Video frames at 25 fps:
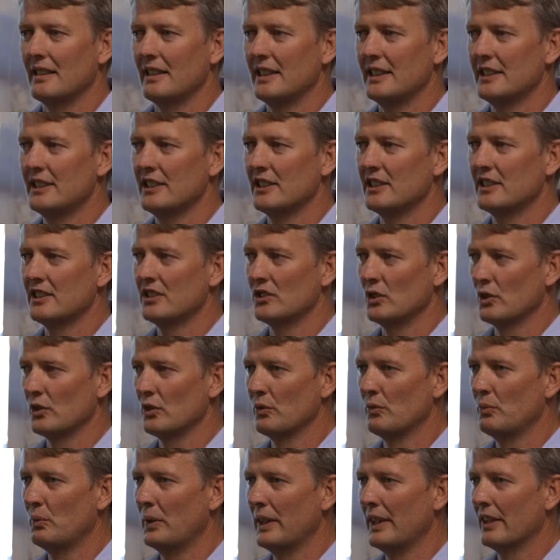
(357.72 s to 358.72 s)
this is sort
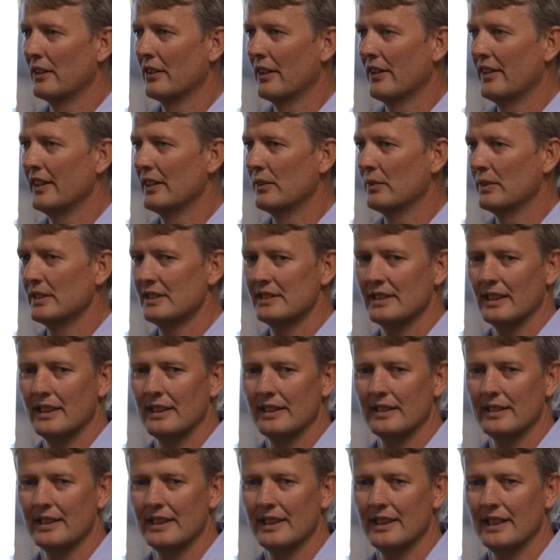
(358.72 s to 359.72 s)
of where I think we're
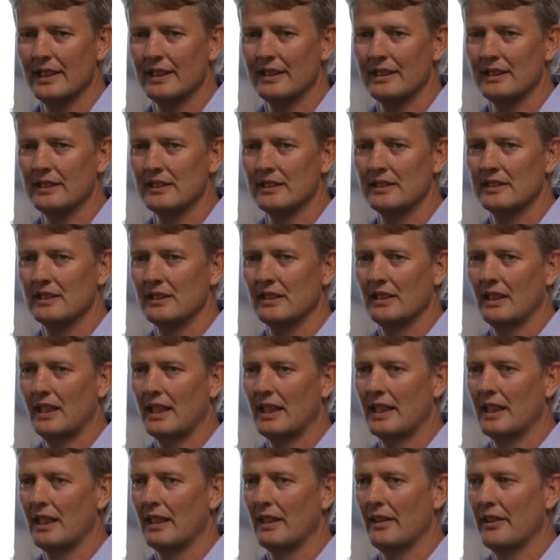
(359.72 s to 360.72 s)
starting to head is
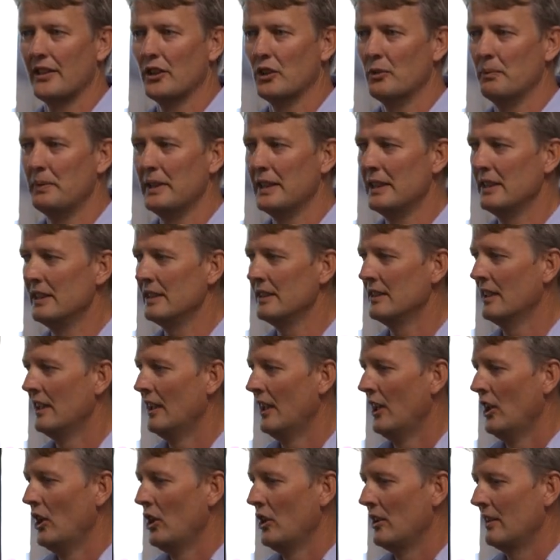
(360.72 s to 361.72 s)
uh, there'll be,
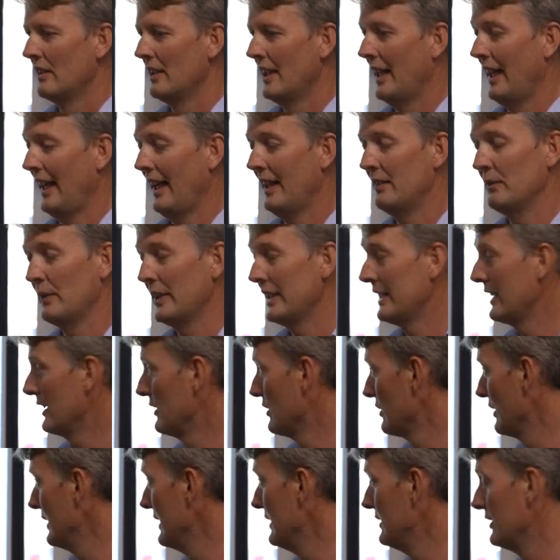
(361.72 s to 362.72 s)
and we can
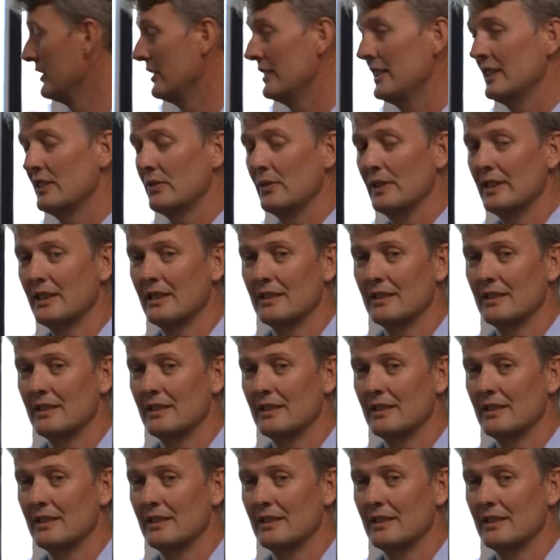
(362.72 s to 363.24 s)
already do this, we